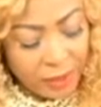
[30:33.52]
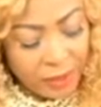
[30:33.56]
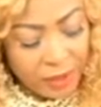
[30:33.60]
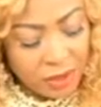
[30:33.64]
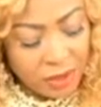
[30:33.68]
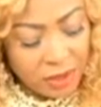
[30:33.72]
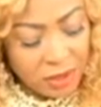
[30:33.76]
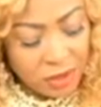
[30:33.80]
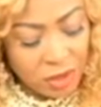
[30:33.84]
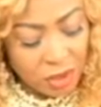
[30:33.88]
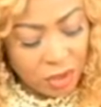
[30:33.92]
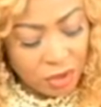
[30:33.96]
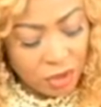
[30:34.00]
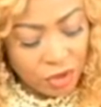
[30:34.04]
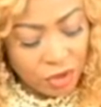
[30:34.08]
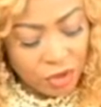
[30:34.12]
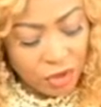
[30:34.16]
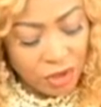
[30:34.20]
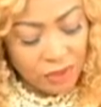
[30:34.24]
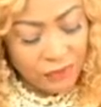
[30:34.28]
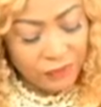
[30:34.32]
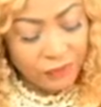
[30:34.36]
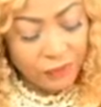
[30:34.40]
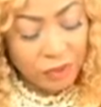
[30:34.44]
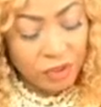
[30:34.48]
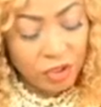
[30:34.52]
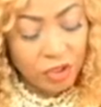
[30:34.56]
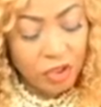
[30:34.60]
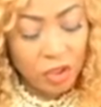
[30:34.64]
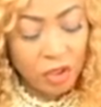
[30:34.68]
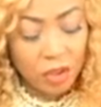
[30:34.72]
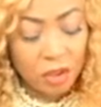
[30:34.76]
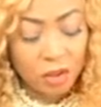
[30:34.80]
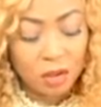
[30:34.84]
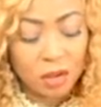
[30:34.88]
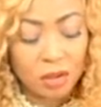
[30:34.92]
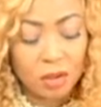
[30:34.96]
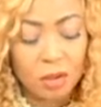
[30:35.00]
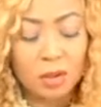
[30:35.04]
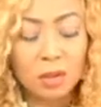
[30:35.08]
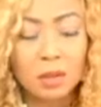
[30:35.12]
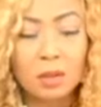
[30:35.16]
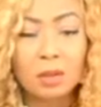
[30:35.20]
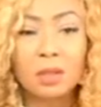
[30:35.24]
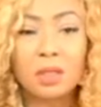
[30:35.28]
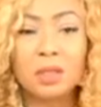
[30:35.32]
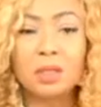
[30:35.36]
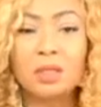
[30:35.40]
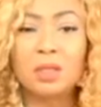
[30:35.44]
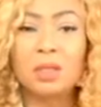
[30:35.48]
is not just for church.
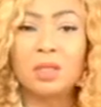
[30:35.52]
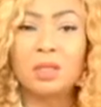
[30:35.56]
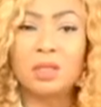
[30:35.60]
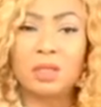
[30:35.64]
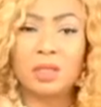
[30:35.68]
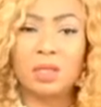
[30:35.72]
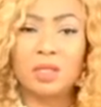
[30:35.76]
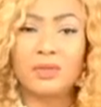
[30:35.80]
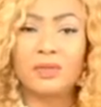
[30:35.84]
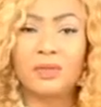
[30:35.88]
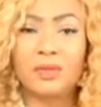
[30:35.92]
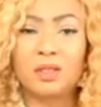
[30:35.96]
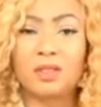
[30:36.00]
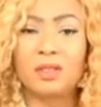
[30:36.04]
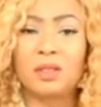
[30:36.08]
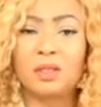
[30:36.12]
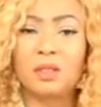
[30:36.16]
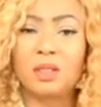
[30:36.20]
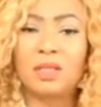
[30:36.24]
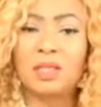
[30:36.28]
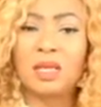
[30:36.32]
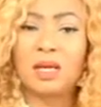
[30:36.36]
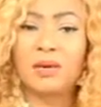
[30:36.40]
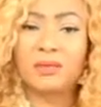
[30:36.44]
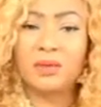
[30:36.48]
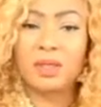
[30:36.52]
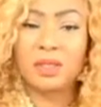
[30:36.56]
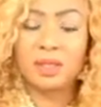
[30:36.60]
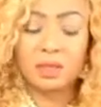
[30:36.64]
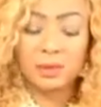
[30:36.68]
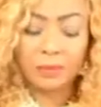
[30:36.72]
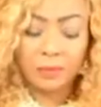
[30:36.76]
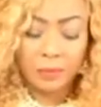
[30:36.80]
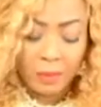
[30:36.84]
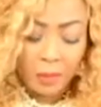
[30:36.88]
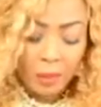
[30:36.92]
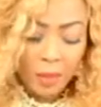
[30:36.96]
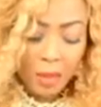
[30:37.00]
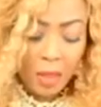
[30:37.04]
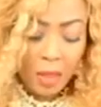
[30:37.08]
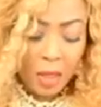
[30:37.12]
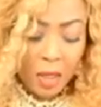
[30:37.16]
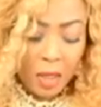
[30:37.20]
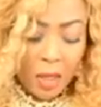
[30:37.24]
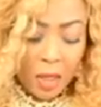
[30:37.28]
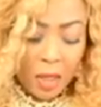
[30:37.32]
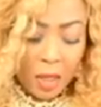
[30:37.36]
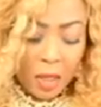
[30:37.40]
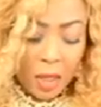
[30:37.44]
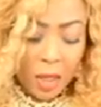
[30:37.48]
It's not just for church service.
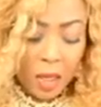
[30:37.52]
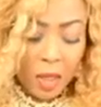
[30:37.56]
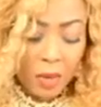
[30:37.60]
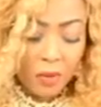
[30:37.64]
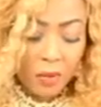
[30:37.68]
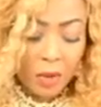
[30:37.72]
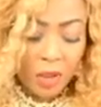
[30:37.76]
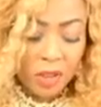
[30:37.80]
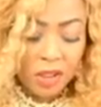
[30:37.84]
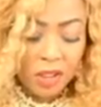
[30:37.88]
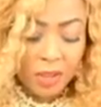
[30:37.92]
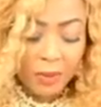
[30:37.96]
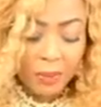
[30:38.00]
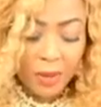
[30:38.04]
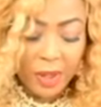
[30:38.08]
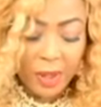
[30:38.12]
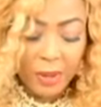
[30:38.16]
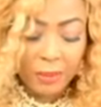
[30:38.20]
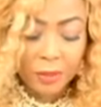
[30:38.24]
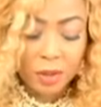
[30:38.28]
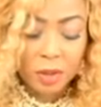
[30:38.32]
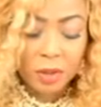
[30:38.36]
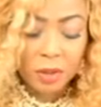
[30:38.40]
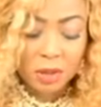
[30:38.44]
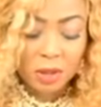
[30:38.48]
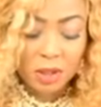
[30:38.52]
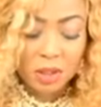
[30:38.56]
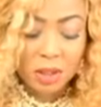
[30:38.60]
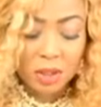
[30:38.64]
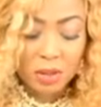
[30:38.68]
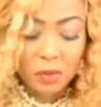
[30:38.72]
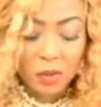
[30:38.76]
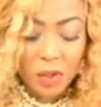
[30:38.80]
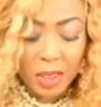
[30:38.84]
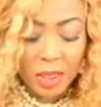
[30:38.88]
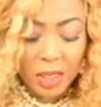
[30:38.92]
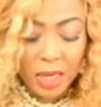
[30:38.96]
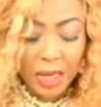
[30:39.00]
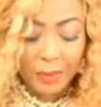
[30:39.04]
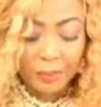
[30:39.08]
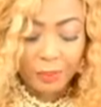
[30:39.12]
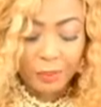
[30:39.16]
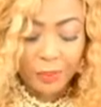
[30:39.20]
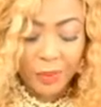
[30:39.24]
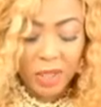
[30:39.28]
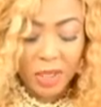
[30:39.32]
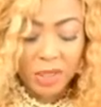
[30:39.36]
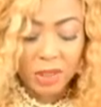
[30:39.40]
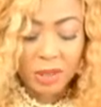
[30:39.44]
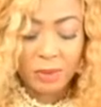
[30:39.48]
Worship him continually and
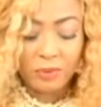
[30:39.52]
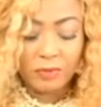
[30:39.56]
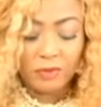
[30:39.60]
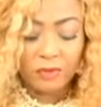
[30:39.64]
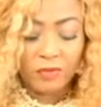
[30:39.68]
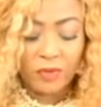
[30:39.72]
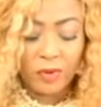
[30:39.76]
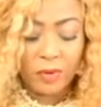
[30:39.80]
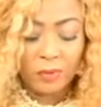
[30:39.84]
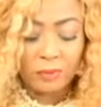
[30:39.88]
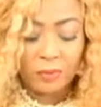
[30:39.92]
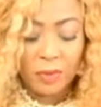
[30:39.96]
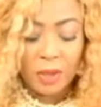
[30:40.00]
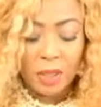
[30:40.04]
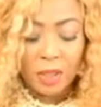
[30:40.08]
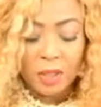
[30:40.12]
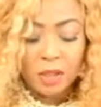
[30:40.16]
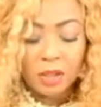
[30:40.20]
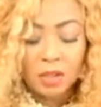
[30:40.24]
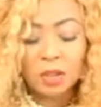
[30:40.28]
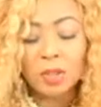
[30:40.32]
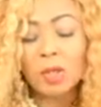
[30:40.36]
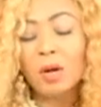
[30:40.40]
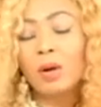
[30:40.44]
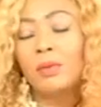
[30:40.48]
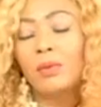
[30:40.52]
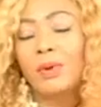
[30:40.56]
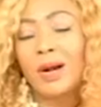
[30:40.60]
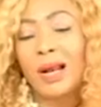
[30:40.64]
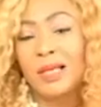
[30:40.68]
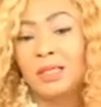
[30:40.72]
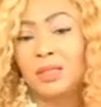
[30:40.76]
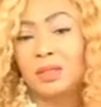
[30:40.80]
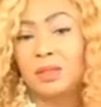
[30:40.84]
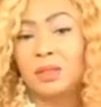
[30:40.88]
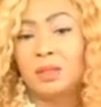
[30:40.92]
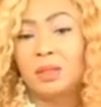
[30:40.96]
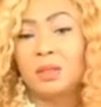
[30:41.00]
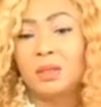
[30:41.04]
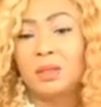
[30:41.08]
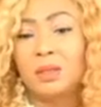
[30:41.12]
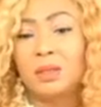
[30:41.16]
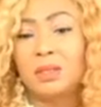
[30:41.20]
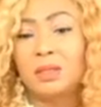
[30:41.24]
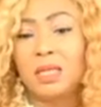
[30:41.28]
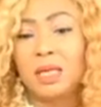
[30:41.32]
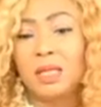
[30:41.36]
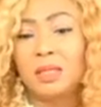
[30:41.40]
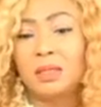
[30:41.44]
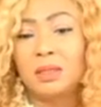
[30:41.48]
praise him from sunrise to
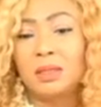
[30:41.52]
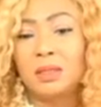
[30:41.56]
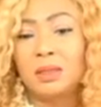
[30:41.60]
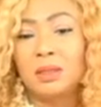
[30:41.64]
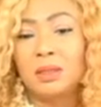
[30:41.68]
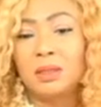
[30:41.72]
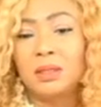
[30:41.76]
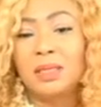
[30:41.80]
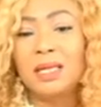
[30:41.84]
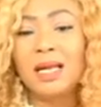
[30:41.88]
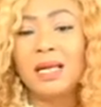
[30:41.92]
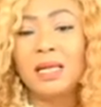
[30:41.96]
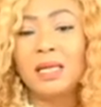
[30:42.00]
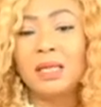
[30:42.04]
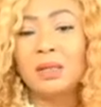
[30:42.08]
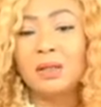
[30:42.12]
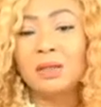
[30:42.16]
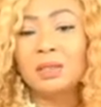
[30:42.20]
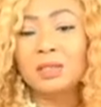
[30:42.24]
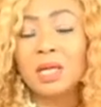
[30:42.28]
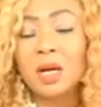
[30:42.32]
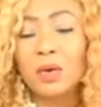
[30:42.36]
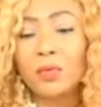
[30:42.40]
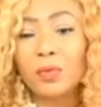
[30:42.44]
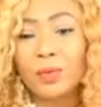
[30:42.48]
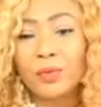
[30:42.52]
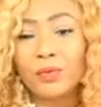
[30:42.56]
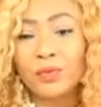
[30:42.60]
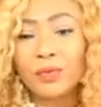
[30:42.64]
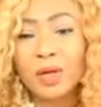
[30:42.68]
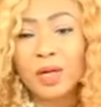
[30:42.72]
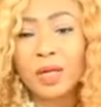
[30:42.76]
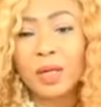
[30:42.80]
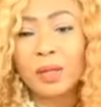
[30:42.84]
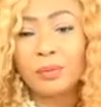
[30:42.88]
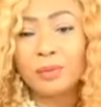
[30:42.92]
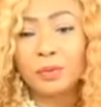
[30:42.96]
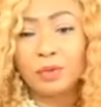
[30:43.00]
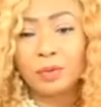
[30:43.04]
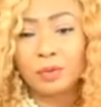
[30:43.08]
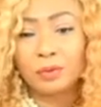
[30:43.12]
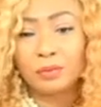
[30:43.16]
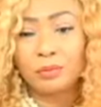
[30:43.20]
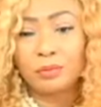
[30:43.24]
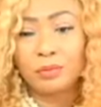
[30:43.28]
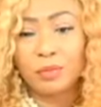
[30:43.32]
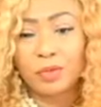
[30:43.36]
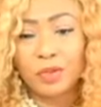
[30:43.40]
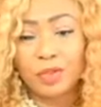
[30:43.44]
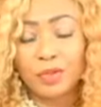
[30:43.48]
sunset, telling us that we really
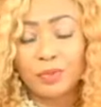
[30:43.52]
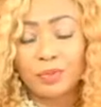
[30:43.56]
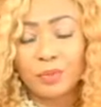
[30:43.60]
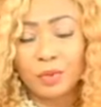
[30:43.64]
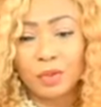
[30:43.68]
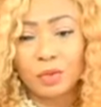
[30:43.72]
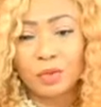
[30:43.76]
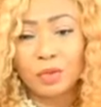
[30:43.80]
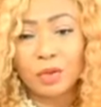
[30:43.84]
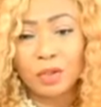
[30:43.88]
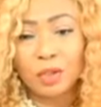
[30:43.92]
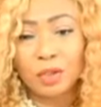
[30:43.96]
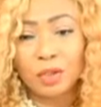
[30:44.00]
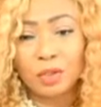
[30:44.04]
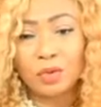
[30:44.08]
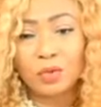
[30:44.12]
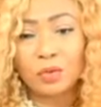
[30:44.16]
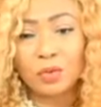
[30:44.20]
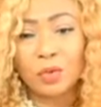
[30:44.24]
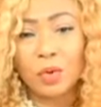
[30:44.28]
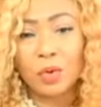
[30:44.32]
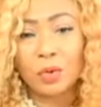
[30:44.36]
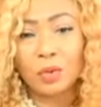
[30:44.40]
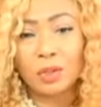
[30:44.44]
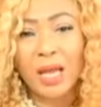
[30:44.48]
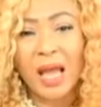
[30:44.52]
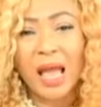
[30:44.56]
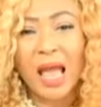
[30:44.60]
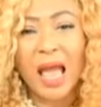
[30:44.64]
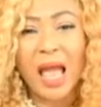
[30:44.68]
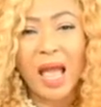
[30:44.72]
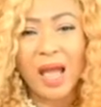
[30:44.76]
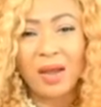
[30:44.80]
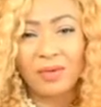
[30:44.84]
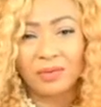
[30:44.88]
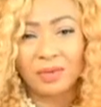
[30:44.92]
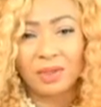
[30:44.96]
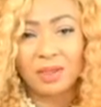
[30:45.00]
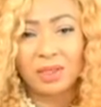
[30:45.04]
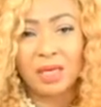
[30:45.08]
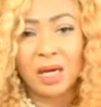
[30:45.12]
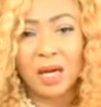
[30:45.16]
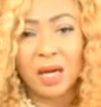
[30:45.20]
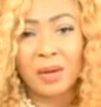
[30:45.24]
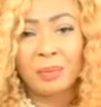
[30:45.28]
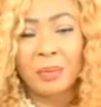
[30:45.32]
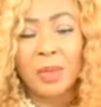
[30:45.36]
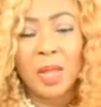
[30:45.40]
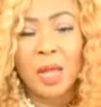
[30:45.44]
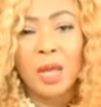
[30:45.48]
must be talking to God every
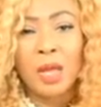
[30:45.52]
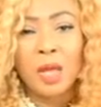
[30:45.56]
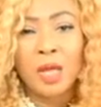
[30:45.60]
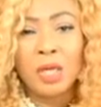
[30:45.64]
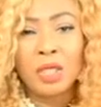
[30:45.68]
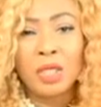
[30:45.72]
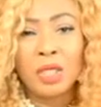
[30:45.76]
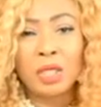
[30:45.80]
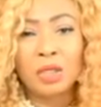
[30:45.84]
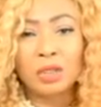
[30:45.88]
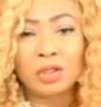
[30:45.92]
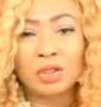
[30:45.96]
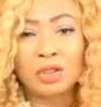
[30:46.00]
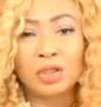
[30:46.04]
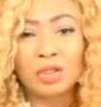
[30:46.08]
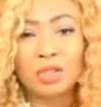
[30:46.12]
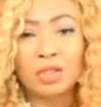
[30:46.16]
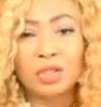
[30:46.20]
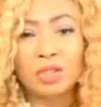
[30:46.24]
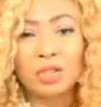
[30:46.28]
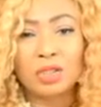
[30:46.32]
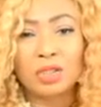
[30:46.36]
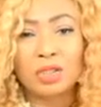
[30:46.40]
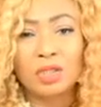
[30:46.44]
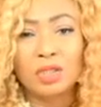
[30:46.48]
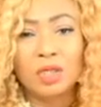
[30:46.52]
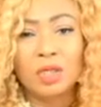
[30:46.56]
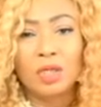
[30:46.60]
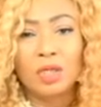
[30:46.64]
time, not just